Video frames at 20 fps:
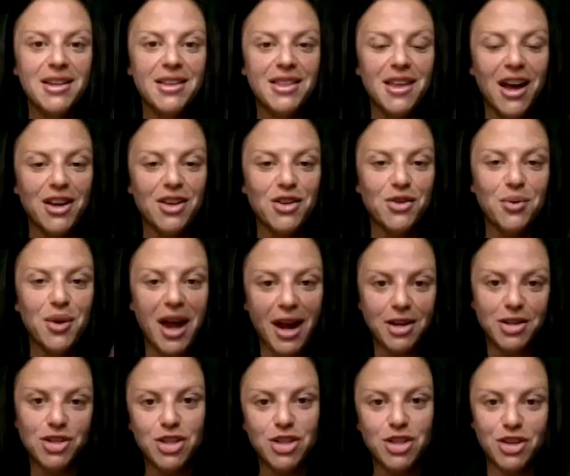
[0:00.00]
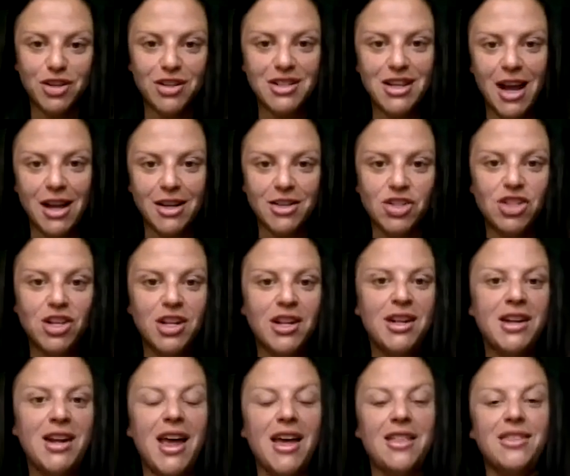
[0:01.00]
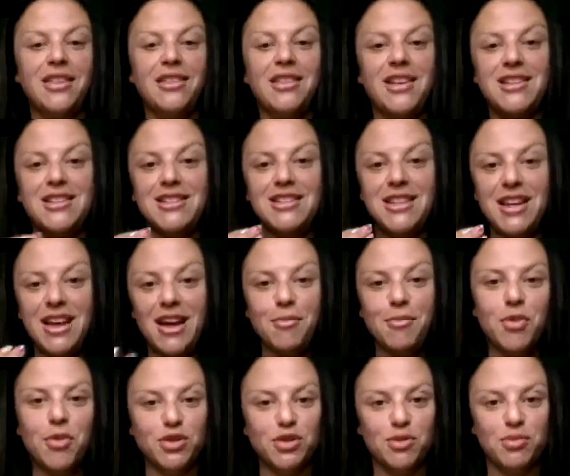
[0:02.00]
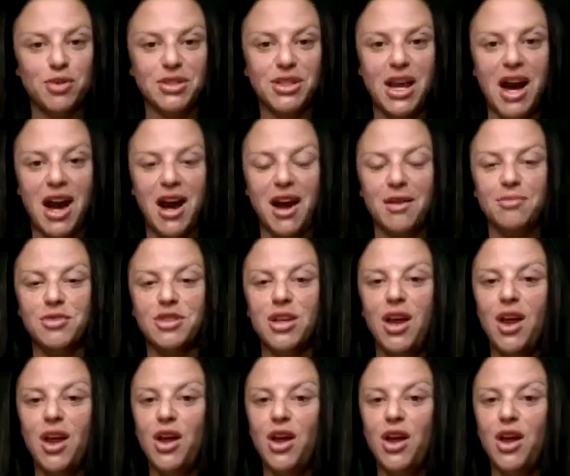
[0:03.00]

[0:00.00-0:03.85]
that you catch their attention and that they see it multiple times.